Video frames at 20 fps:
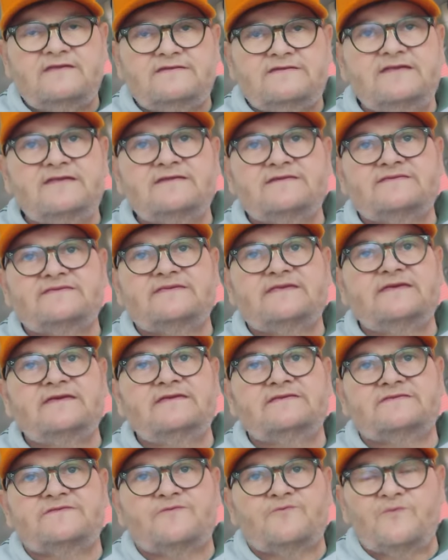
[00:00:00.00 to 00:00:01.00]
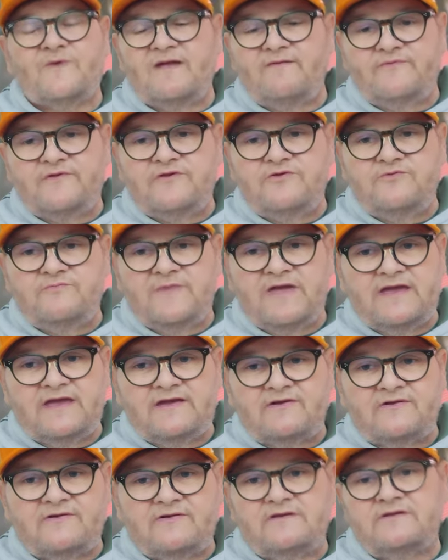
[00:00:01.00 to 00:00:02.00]
Tennessee is the revenue
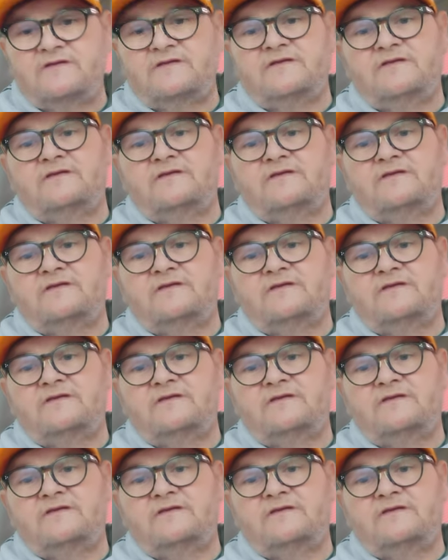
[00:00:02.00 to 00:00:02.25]
maker